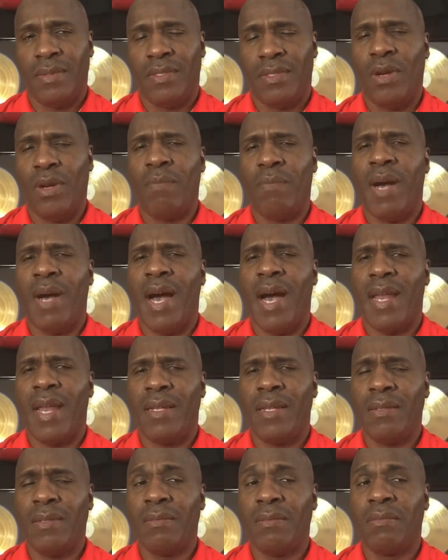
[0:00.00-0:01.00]
Joe
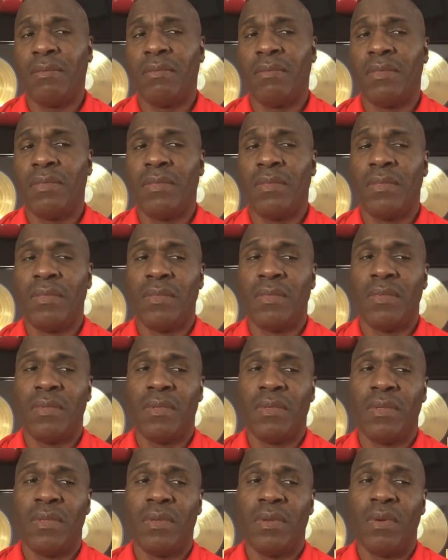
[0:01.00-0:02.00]
Biden
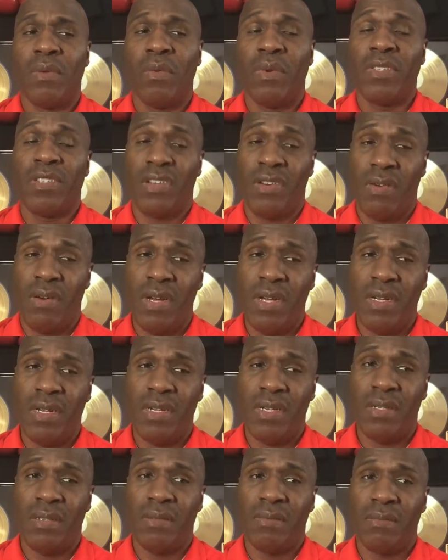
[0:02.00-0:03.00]
was
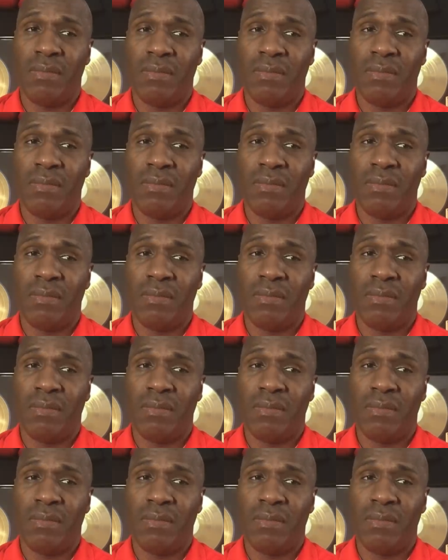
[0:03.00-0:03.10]
crud,